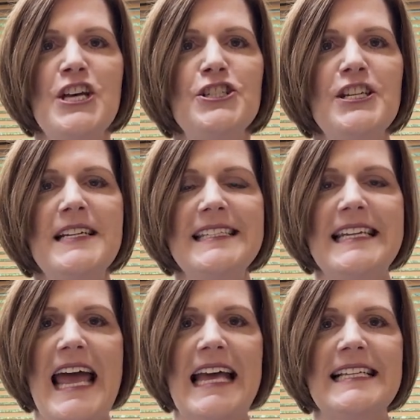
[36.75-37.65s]
She does
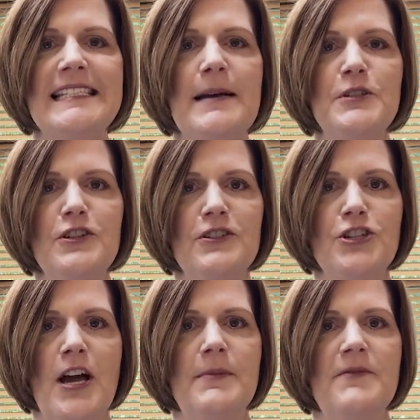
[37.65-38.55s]
an exceptional
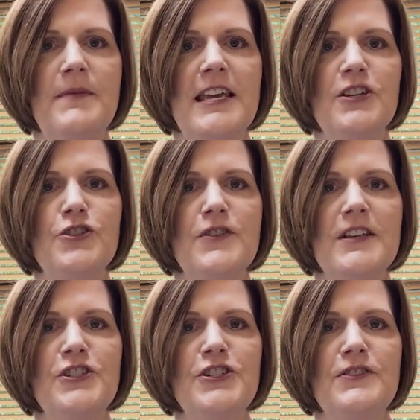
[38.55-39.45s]
job of making sure
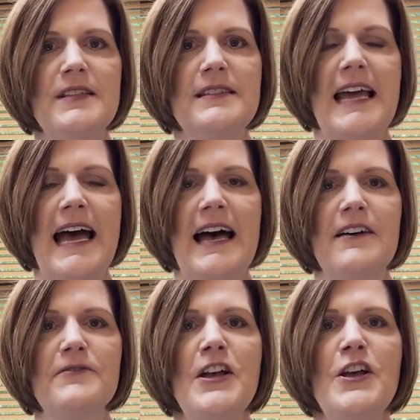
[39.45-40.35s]
that students
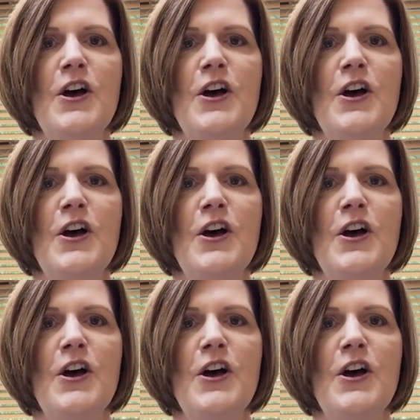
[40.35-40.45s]
have